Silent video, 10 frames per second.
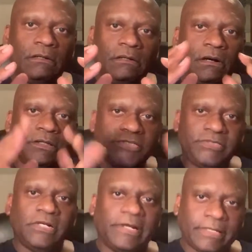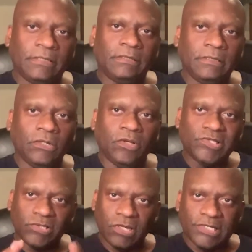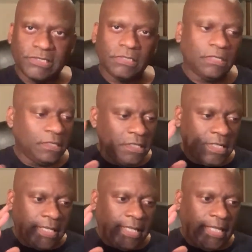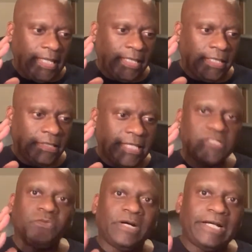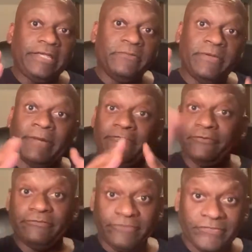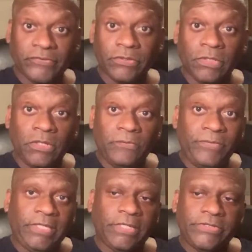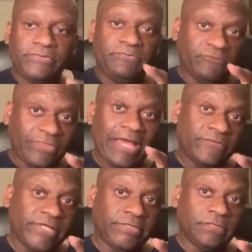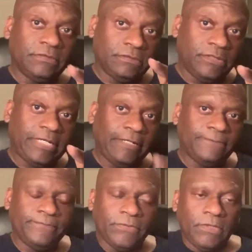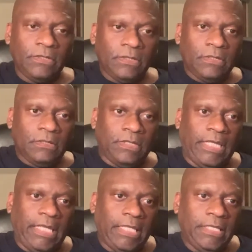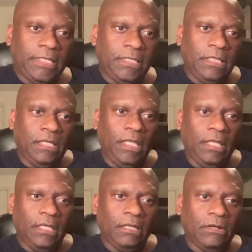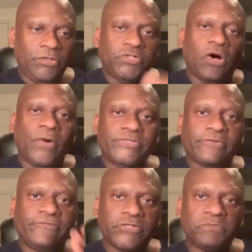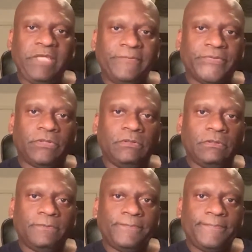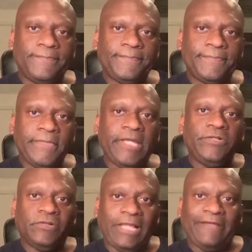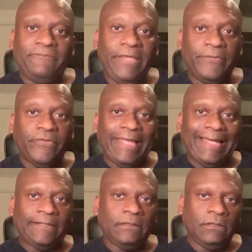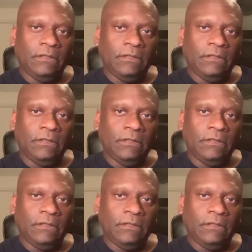all is dark and all is lost. And that's why he would be my friend forever, because for that reason, all right. And you should always look for those people in your life, people that